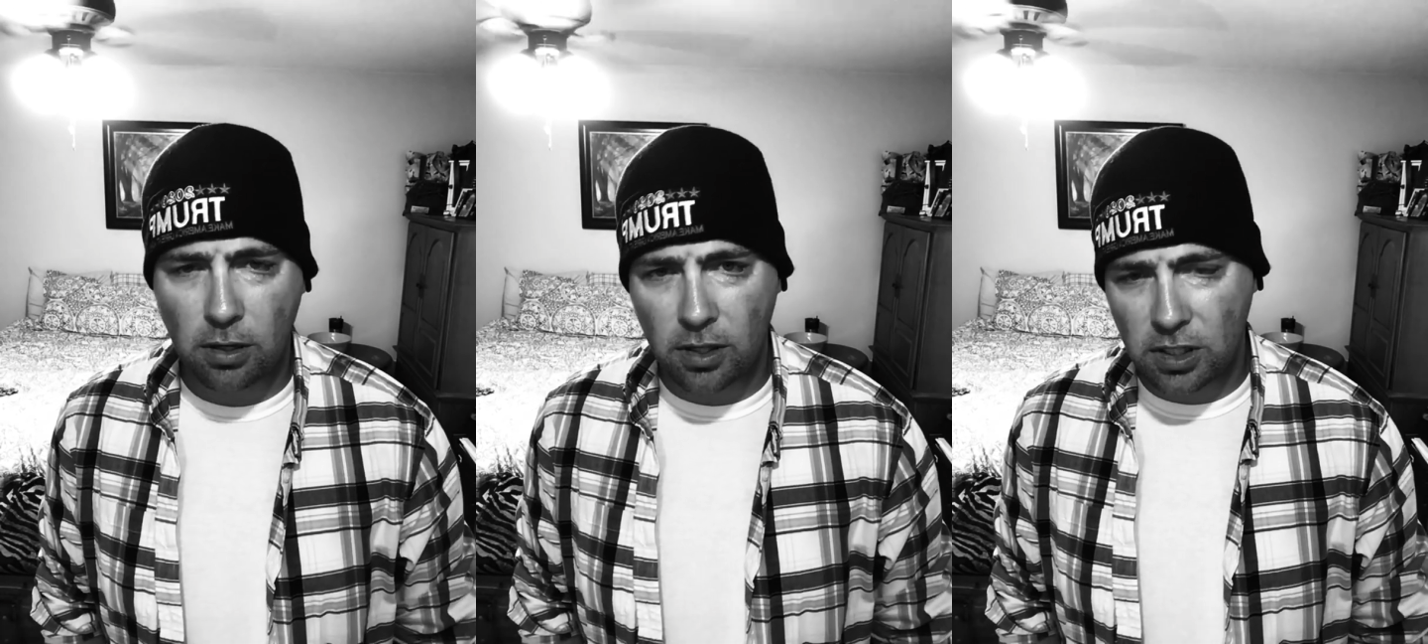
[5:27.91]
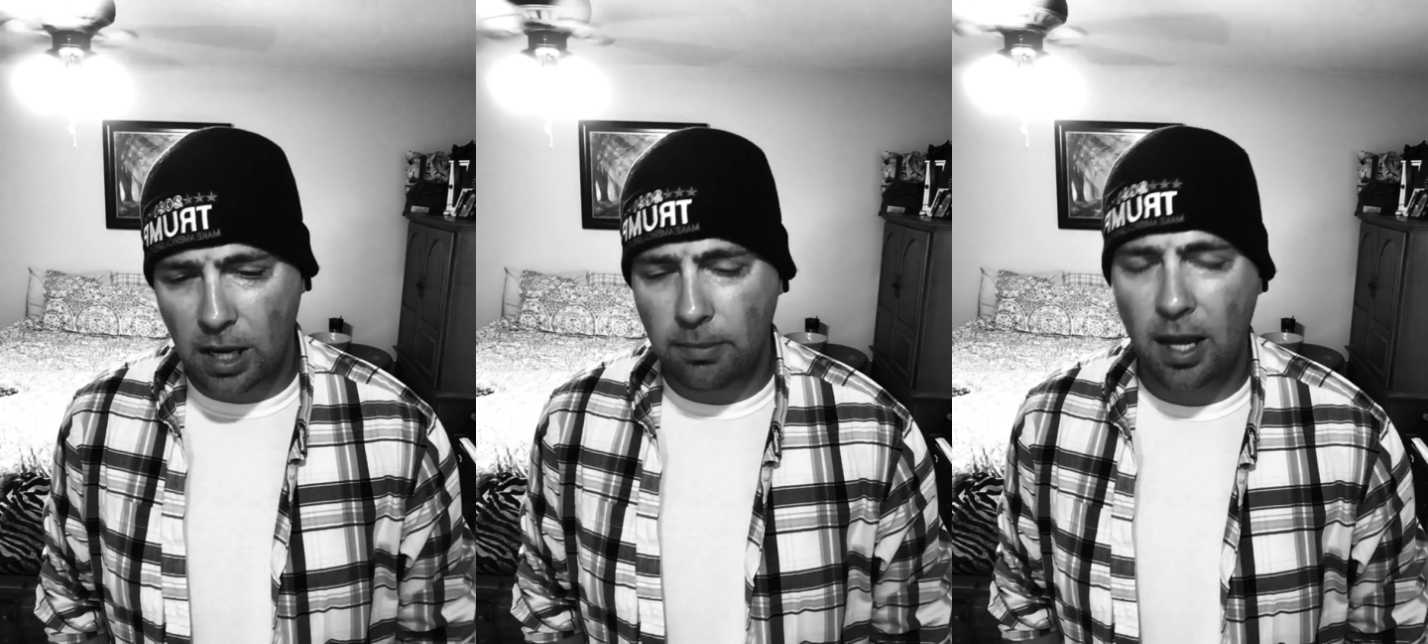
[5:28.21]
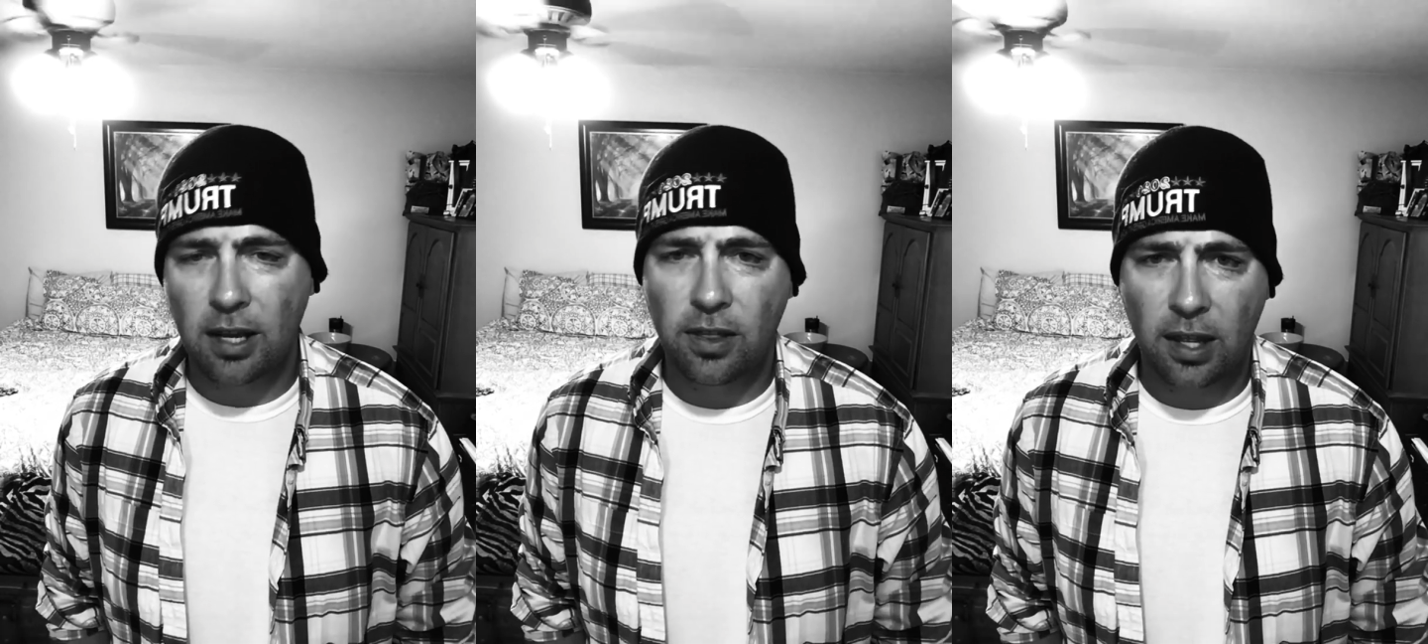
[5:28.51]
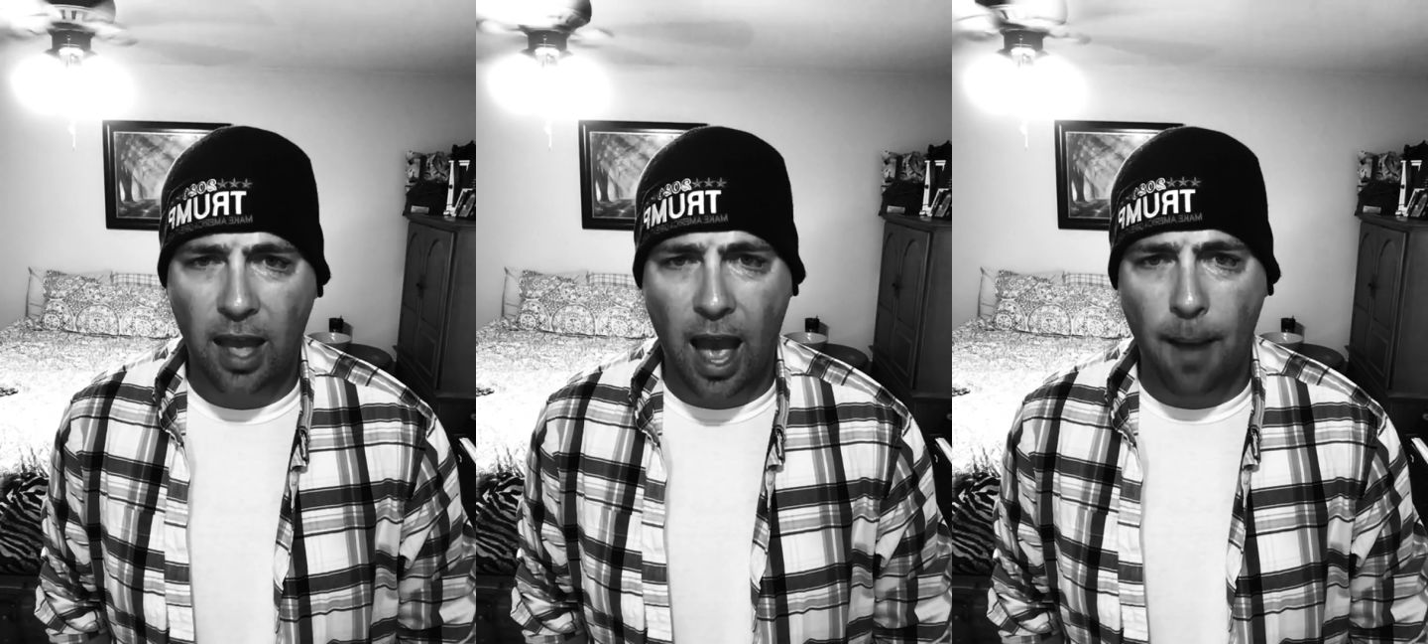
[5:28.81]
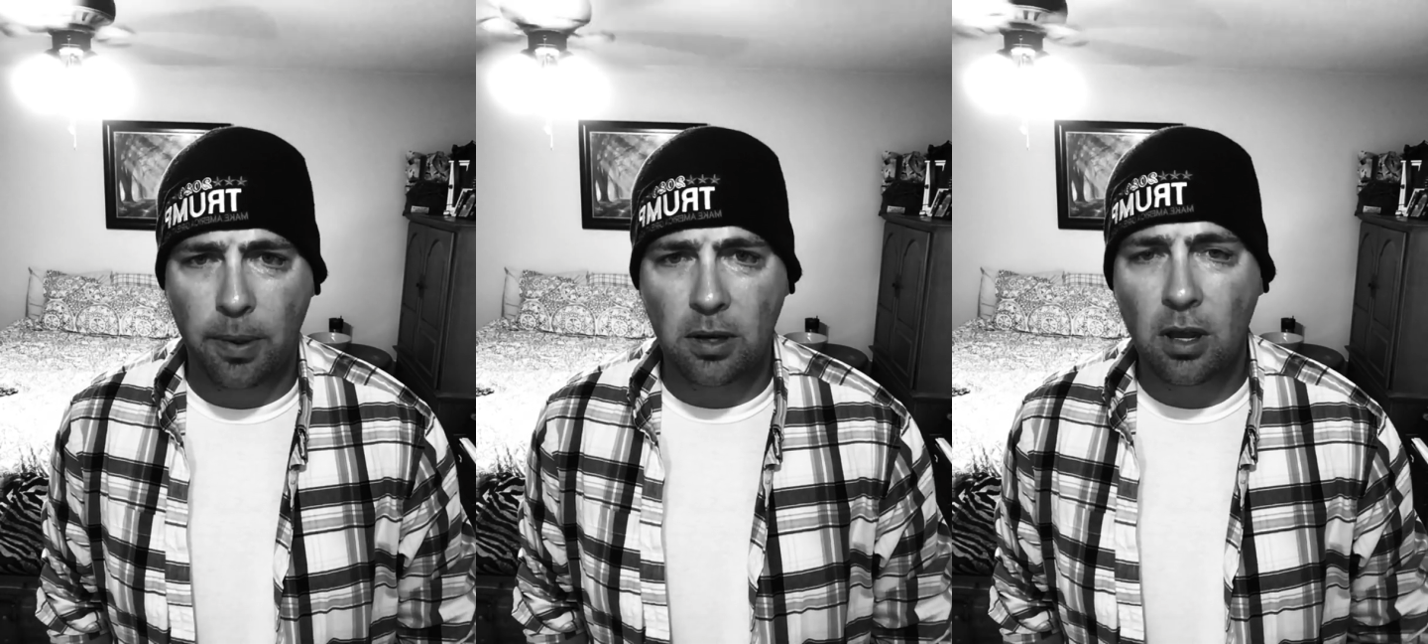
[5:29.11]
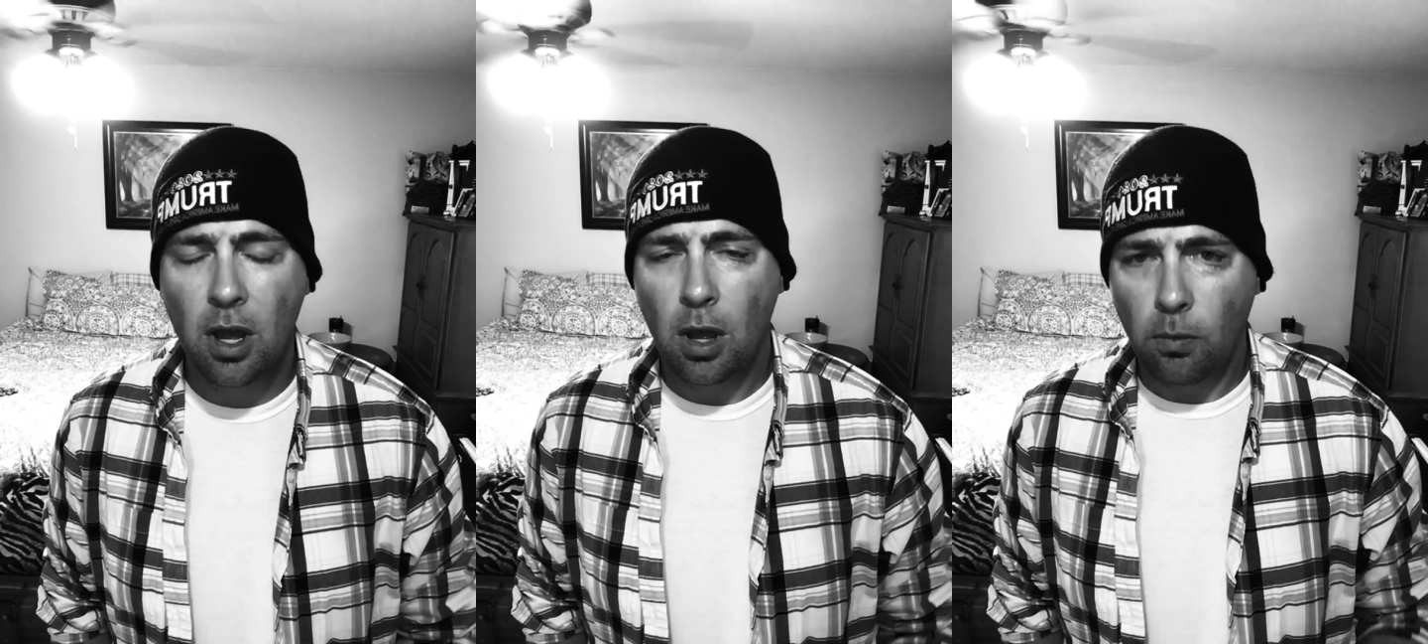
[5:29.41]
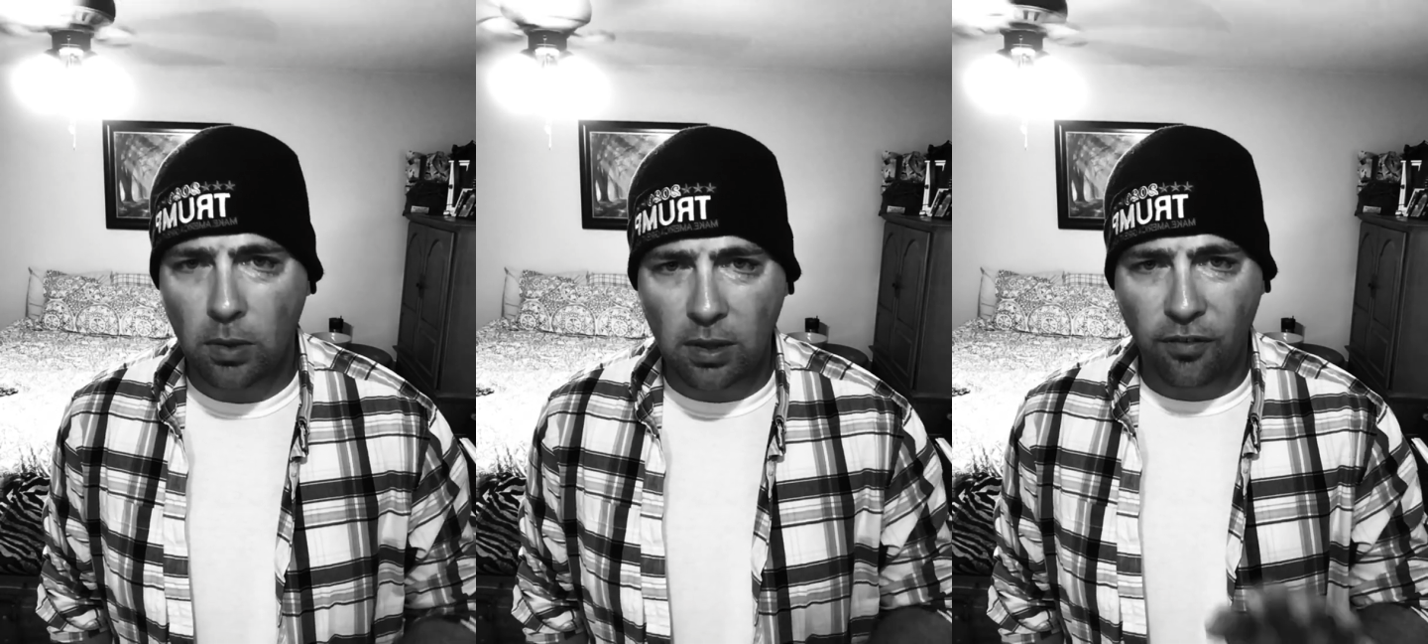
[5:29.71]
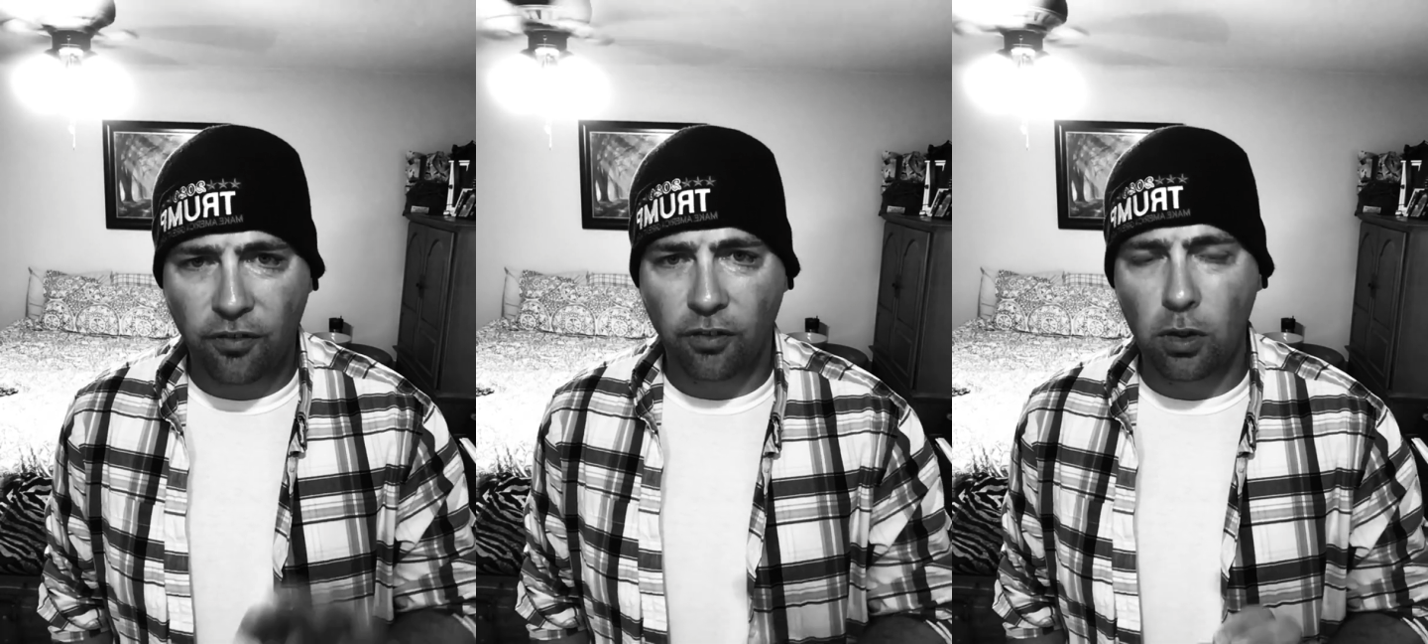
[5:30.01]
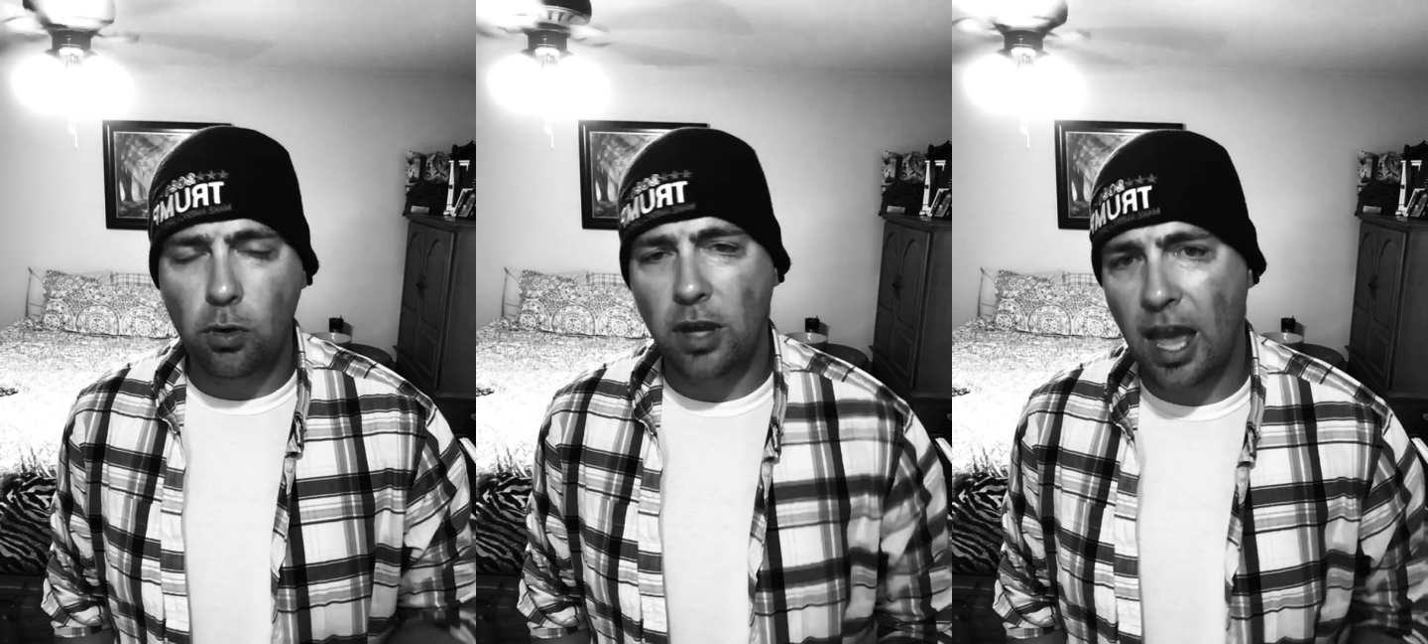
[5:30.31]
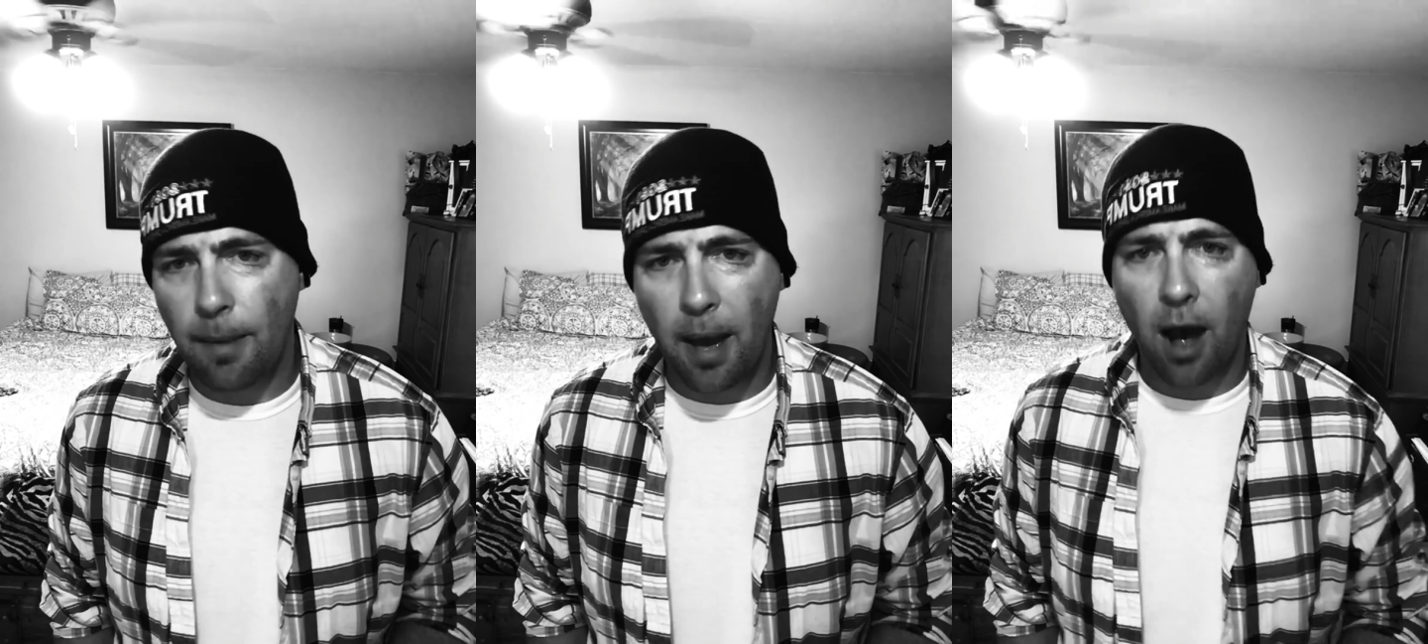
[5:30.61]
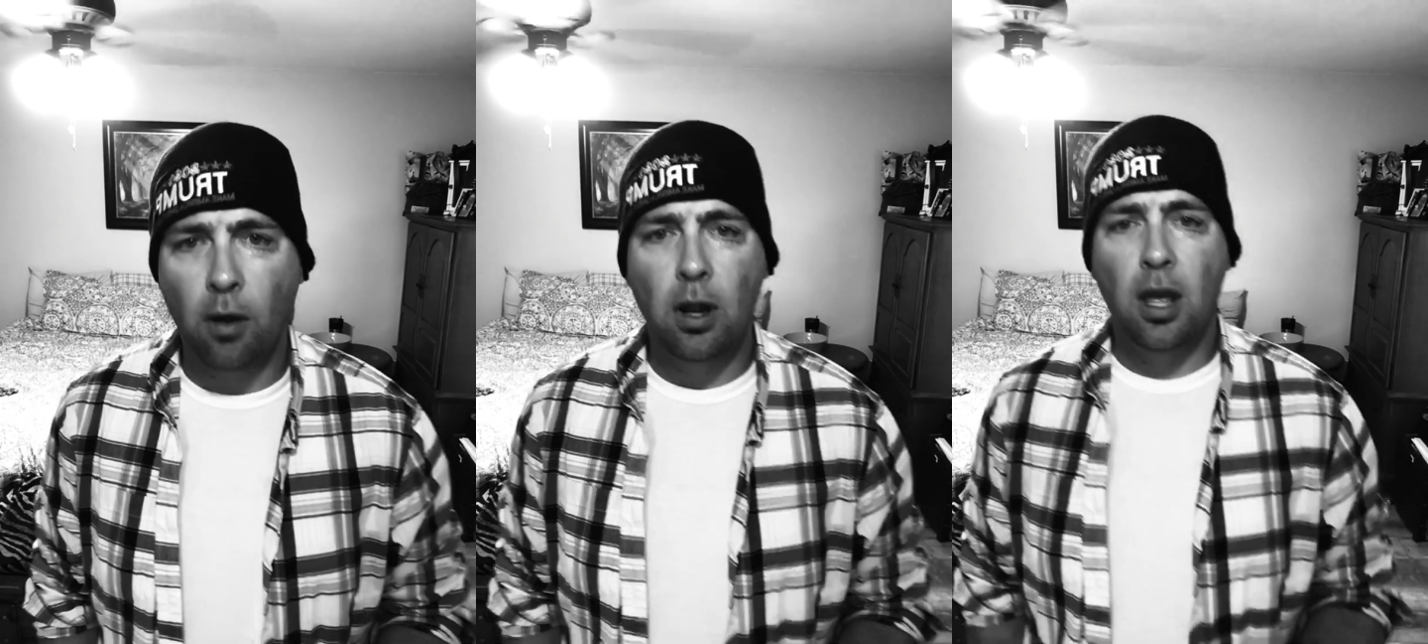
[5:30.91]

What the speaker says: The same kind of thing happened when the flu came out